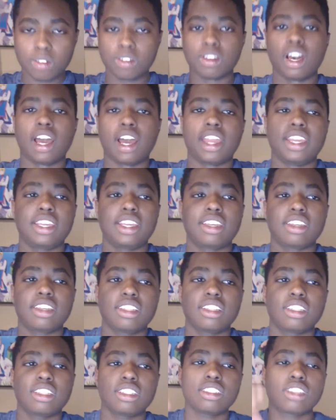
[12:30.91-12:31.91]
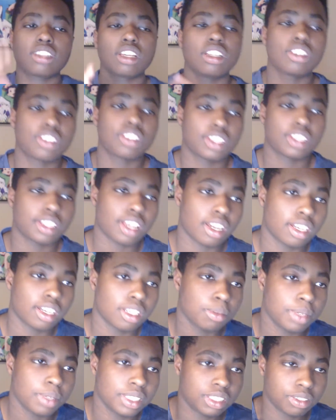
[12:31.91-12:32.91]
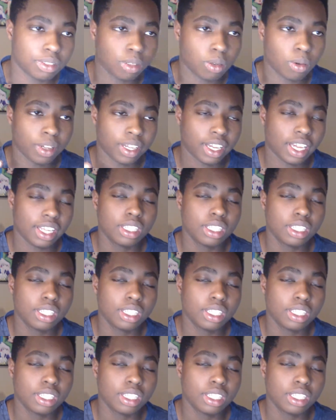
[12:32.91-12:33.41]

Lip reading: like, this is the other thing I'm gonna mention real quick.